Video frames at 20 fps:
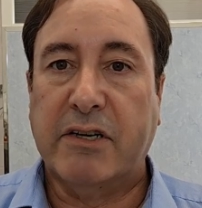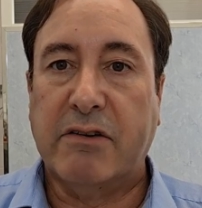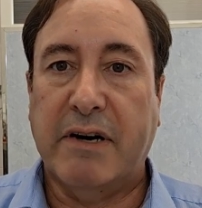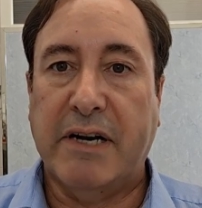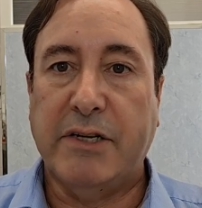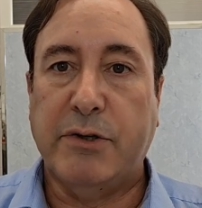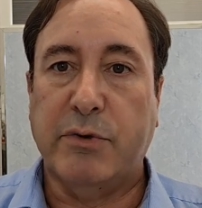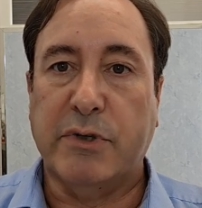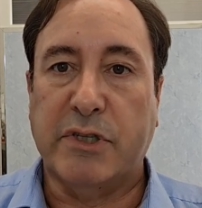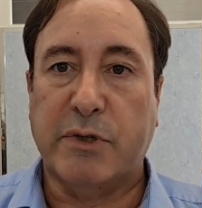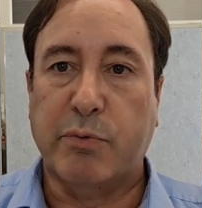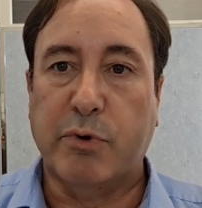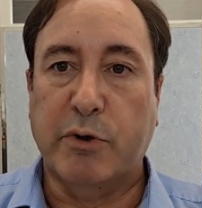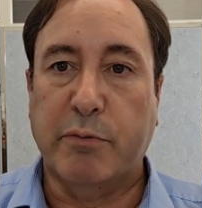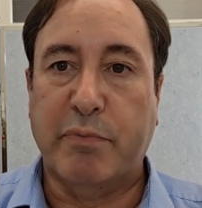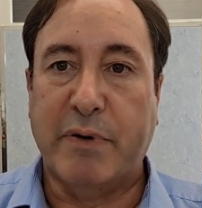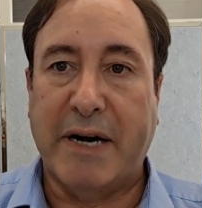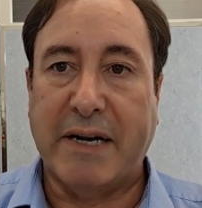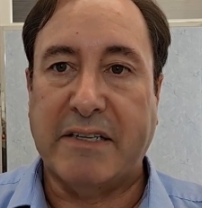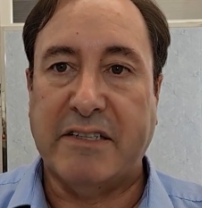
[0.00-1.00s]
graduates will
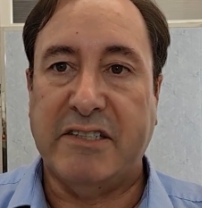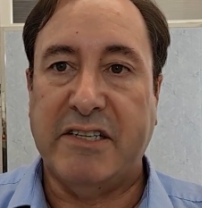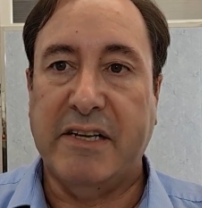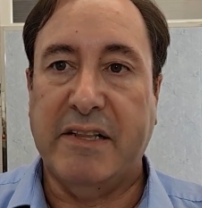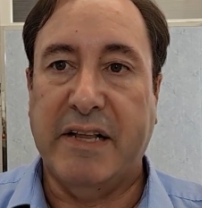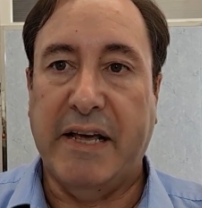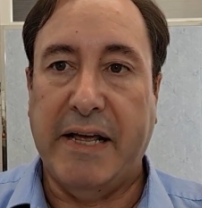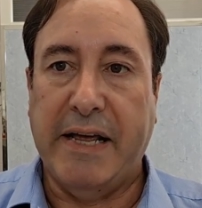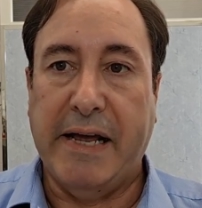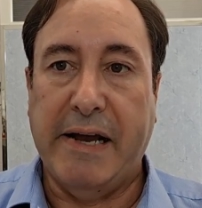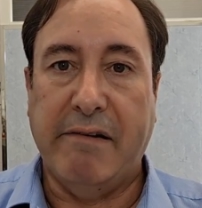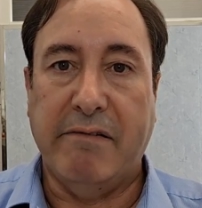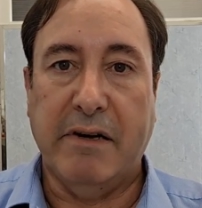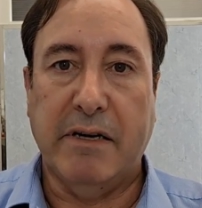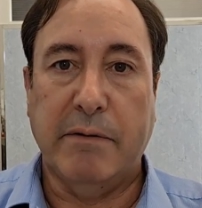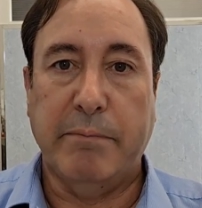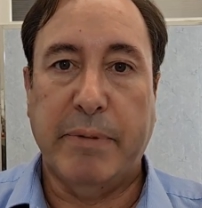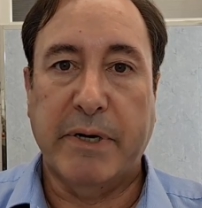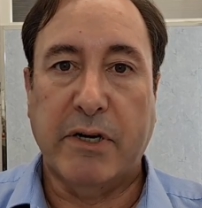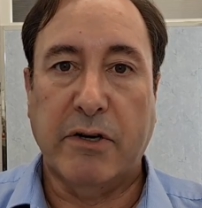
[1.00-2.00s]
practice in that
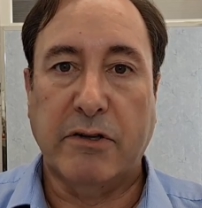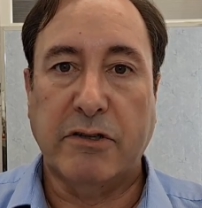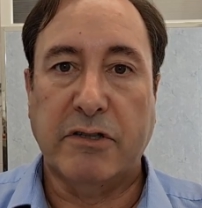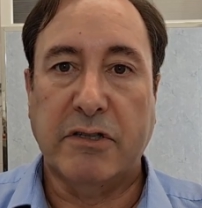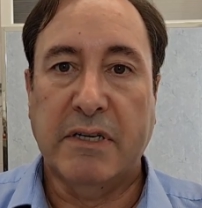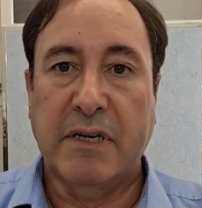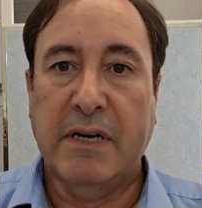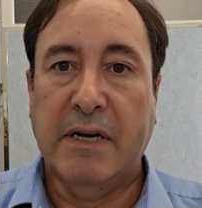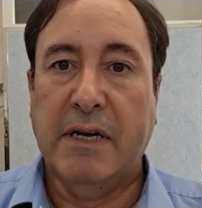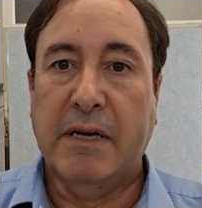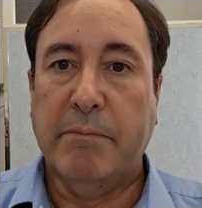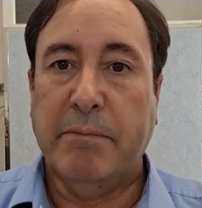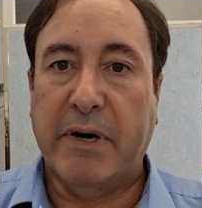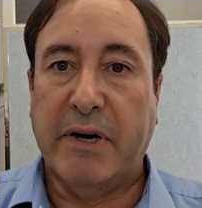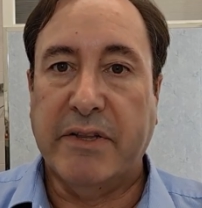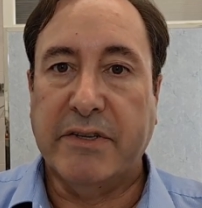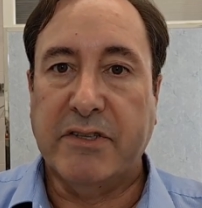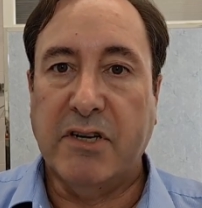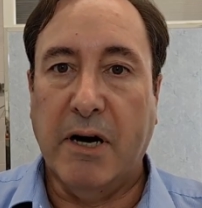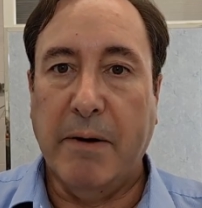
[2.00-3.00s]
area because by
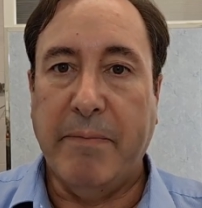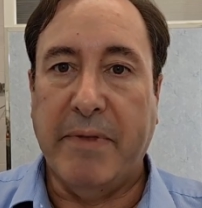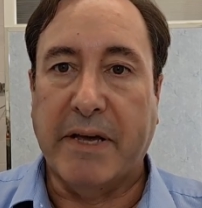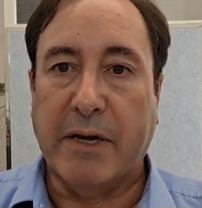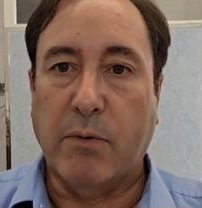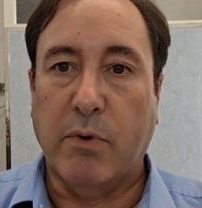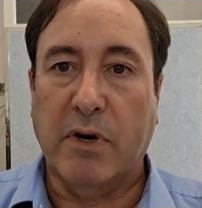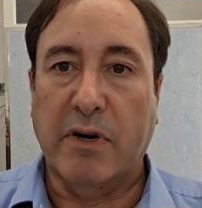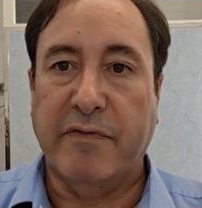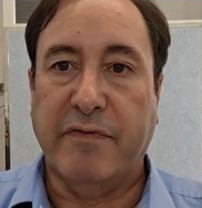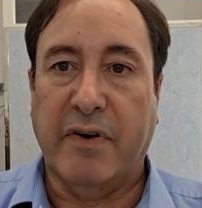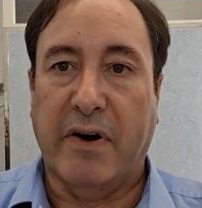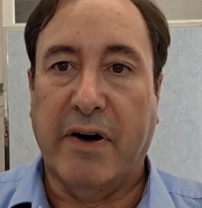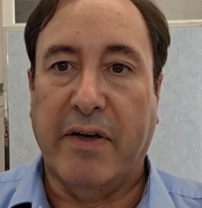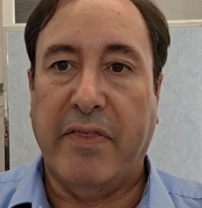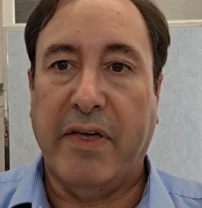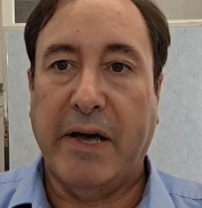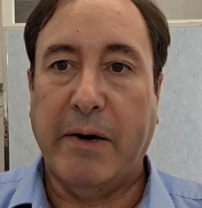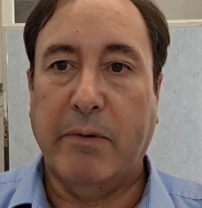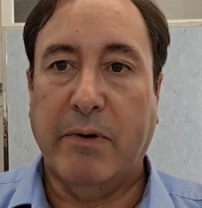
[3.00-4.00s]
the time they qualify,
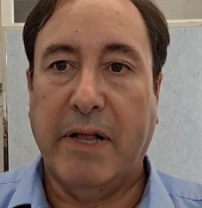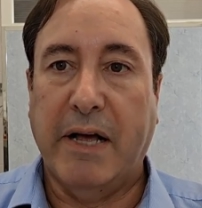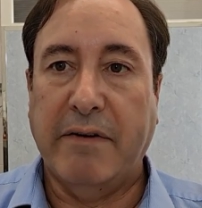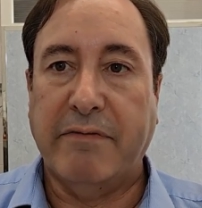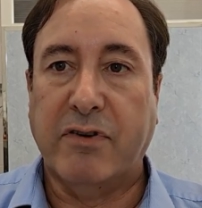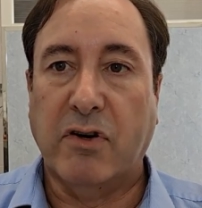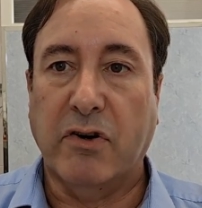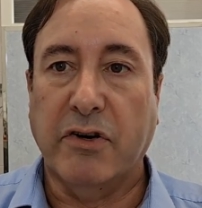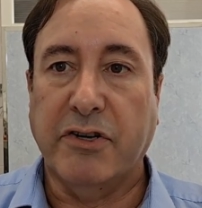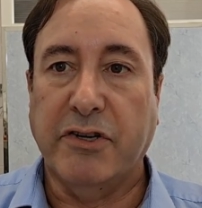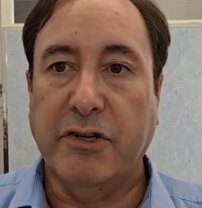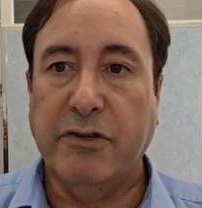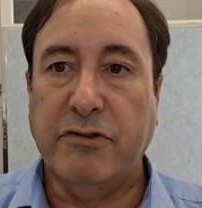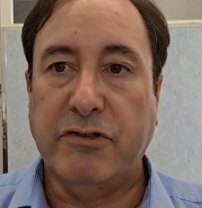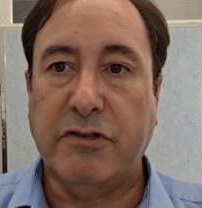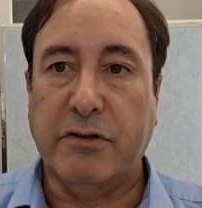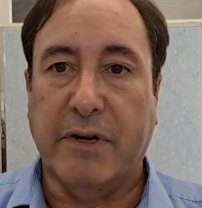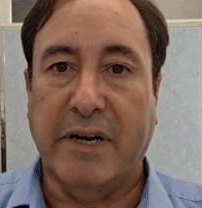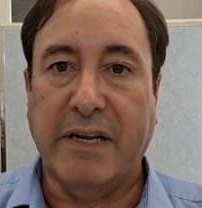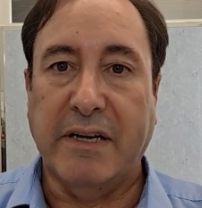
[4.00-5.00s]
they will have got
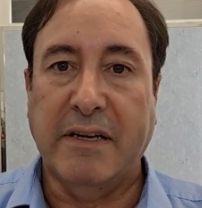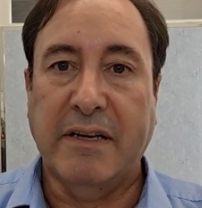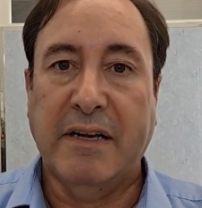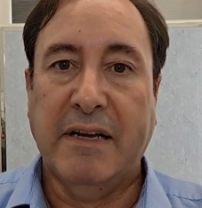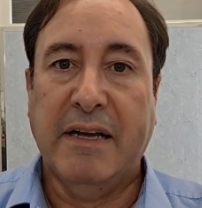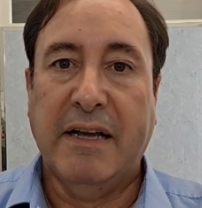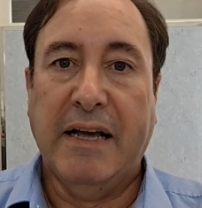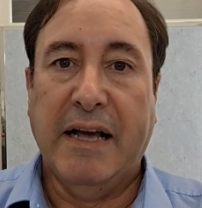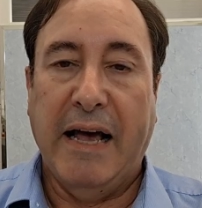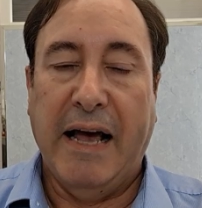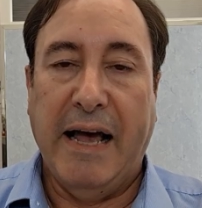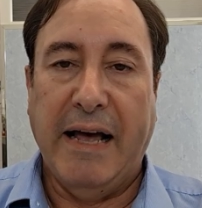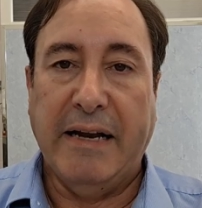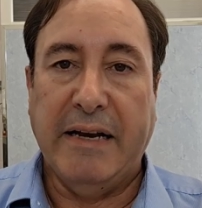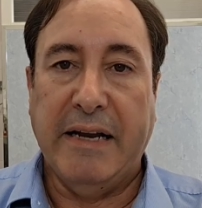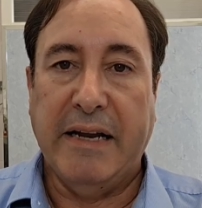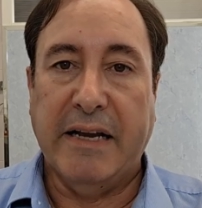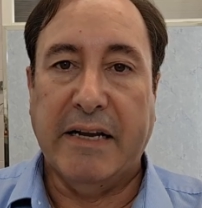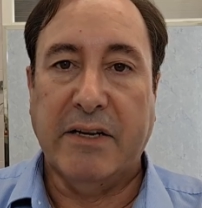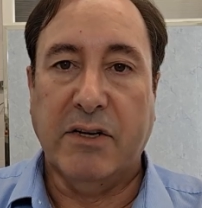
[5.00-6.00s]
used to it
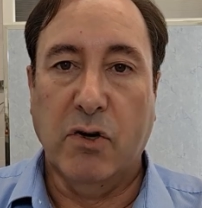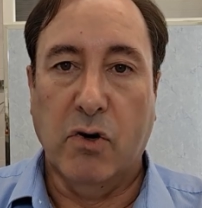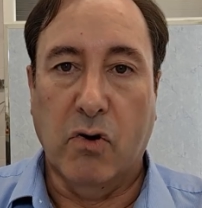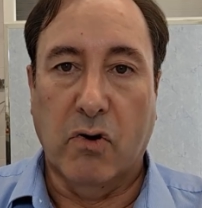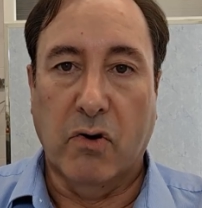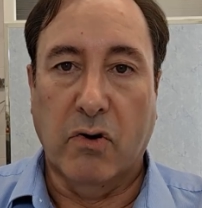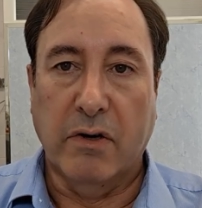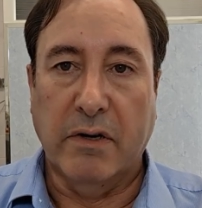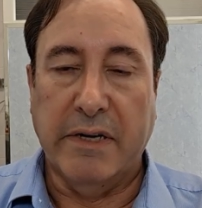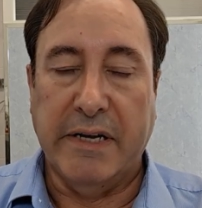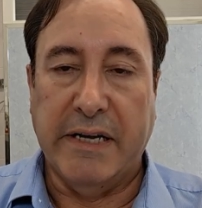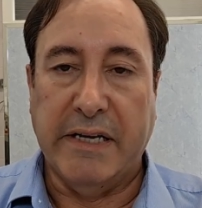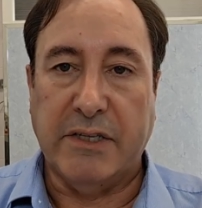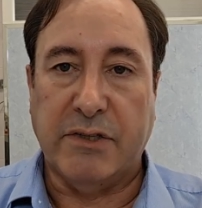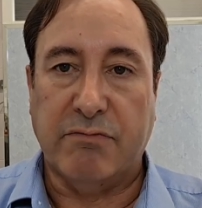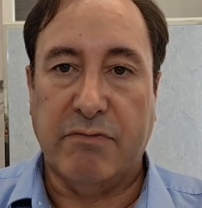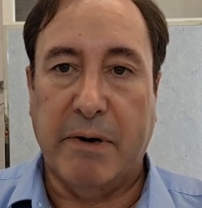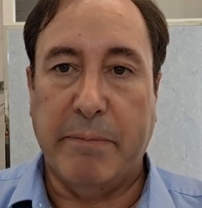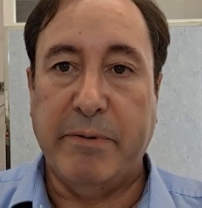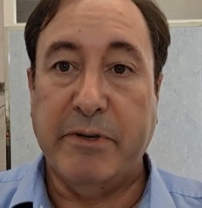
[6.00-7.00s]
and ignore
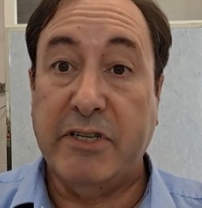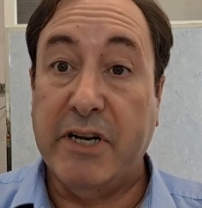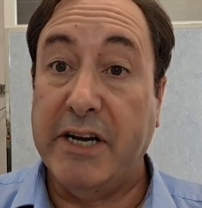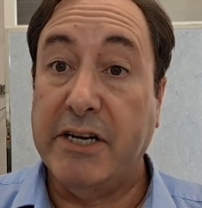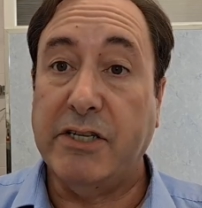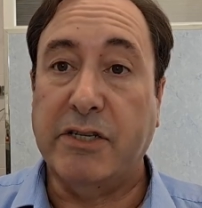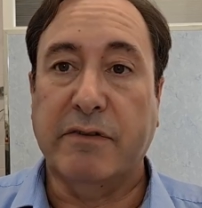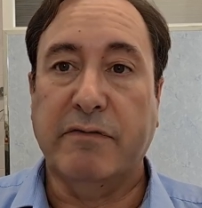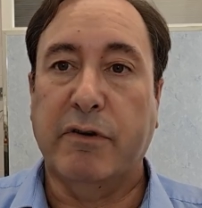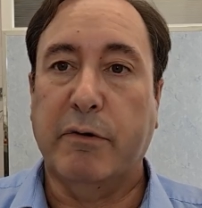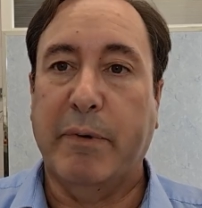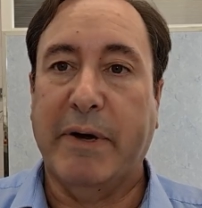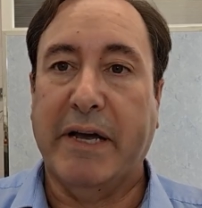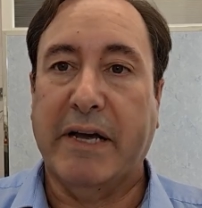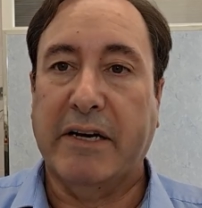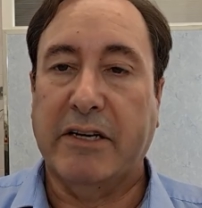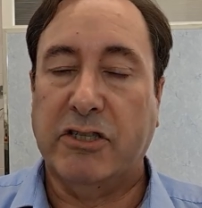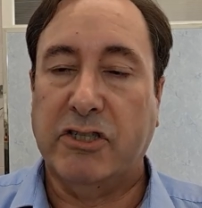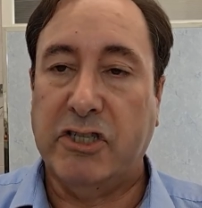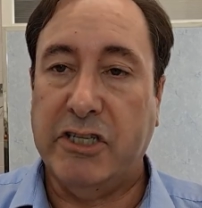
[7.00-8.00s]
its reputation for
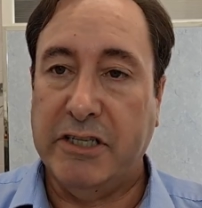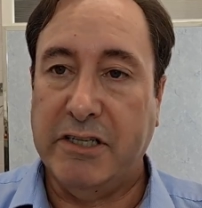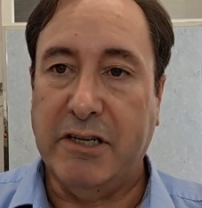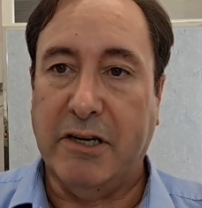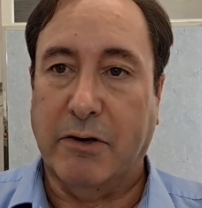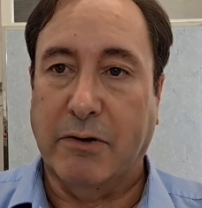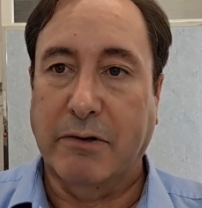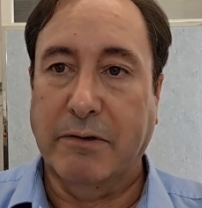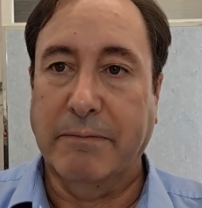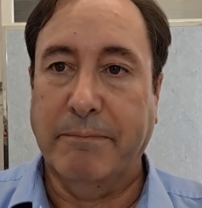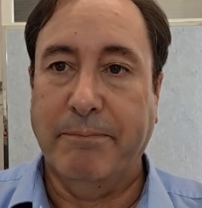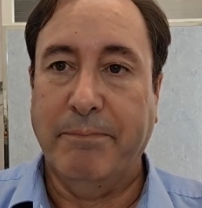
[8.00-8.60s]
being a shithole.